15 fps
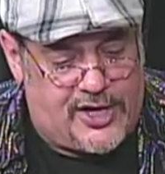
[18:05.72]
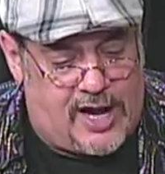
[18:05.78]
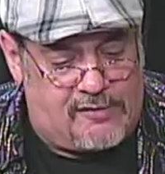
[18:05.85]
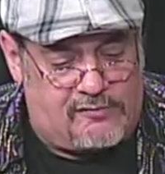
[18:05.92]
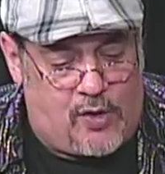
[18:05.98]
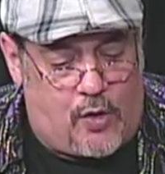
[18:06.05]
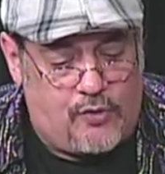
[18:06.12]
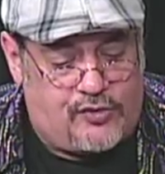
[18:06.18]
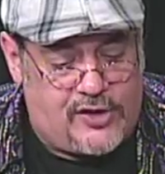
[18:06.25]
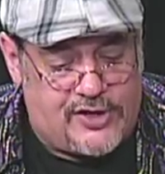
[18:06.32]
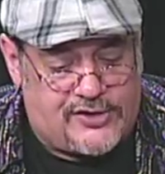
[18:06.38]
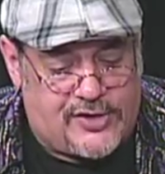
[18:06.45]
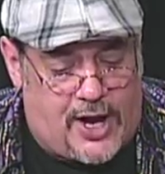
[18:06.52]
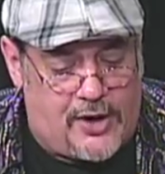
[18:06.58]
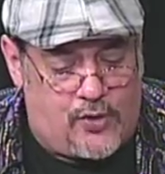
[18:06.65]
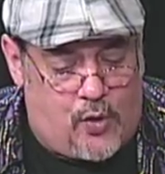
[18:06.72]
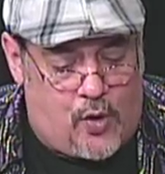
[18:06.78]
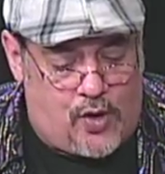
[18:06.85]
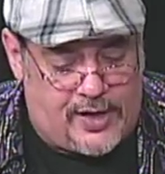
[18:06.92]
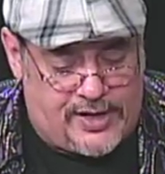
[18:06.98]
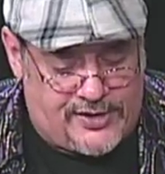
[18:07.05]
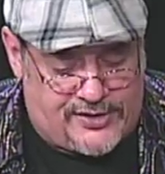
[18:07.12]
I wrote this on
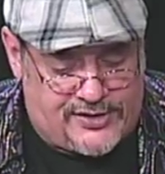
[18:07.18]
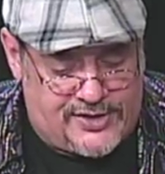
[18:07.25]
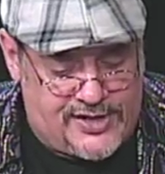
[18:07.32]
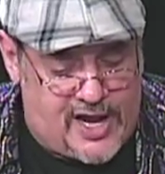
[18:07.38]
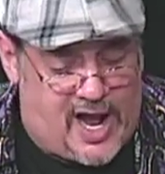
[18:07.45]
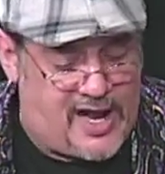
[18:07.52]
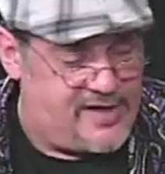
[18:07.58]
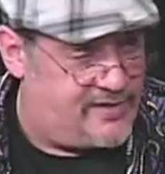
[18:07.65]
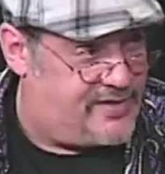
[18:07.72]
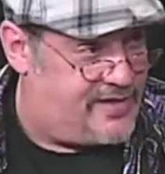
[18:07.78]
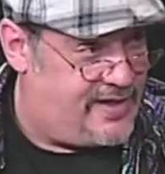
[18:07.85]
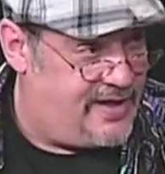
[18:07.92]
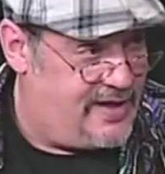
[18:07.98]
August ninth.